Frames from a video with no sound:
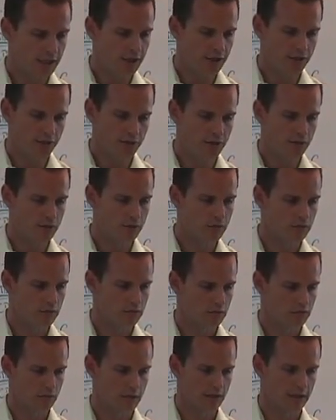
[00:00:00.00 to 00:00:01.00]
to
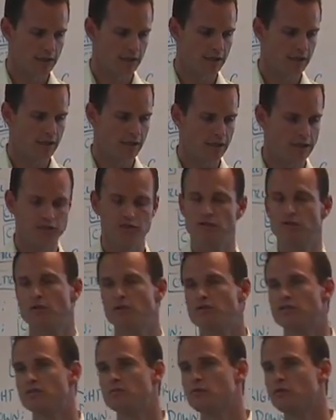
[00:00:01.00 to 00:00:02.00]

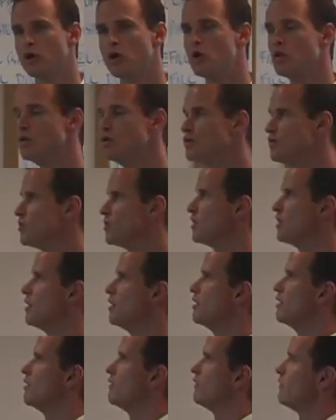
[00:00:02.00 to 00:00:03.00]
insert some rows
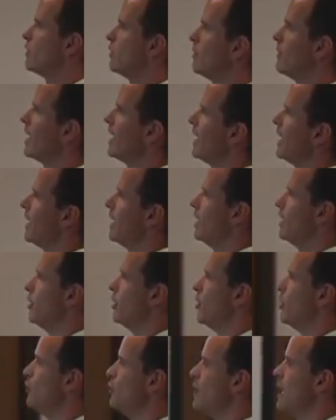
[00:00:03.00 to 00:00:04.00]
for my
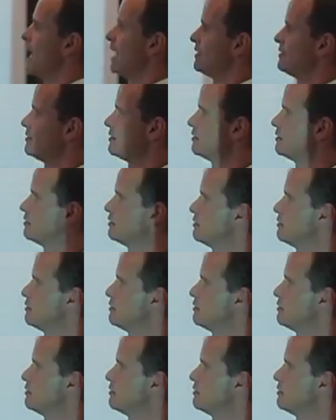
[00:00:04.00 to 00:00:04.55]
new debt.